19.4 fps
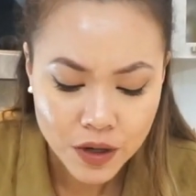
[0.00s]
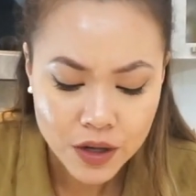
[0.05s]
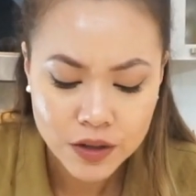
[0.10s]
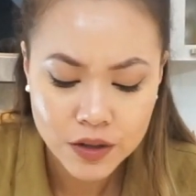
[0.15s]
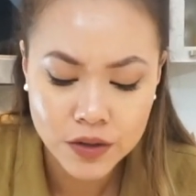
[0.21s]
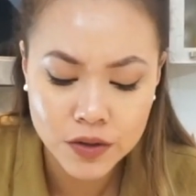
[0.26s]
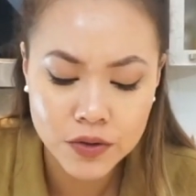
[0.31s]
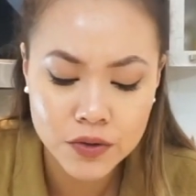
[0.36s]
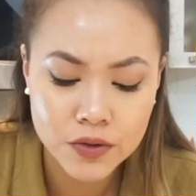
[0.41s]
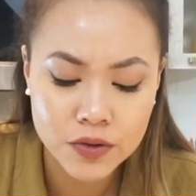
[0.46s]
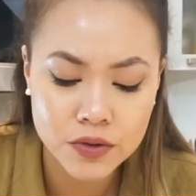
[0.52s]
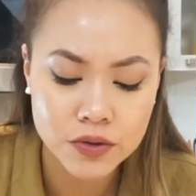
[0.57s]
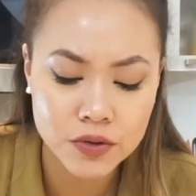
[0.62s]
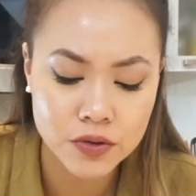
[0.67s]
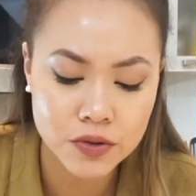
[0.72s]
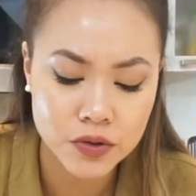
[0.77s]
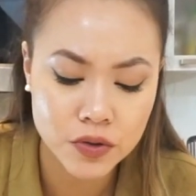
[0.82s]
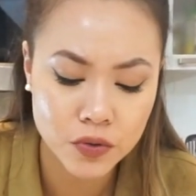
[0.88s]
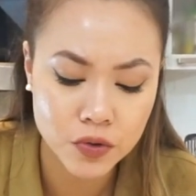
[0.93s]
The noodles
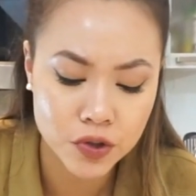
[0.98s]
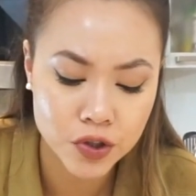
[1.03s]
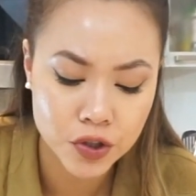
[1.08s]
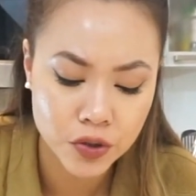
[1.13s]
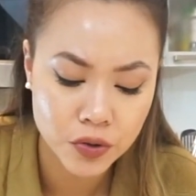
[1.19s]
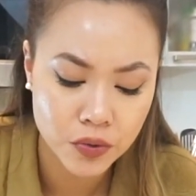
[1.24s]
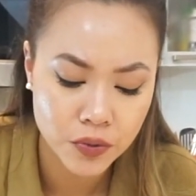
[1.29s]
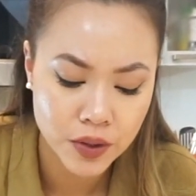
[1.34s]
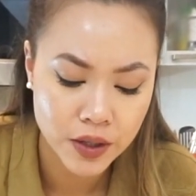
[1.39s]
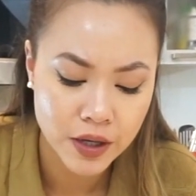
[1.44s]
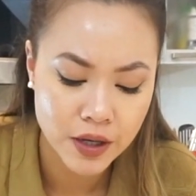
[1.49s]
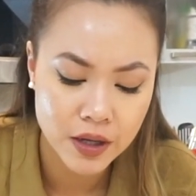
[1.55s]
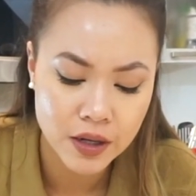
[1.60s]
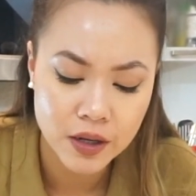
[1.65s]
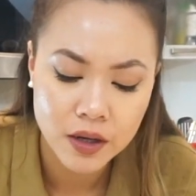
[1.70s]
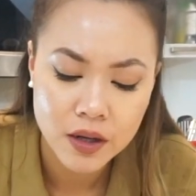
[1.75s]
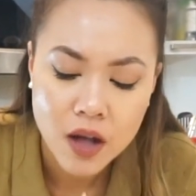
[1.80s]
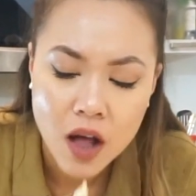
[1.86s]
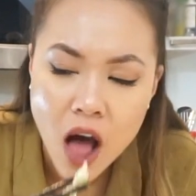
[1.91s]
are so chewy
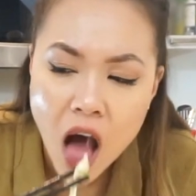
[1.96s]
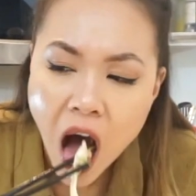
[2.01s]
and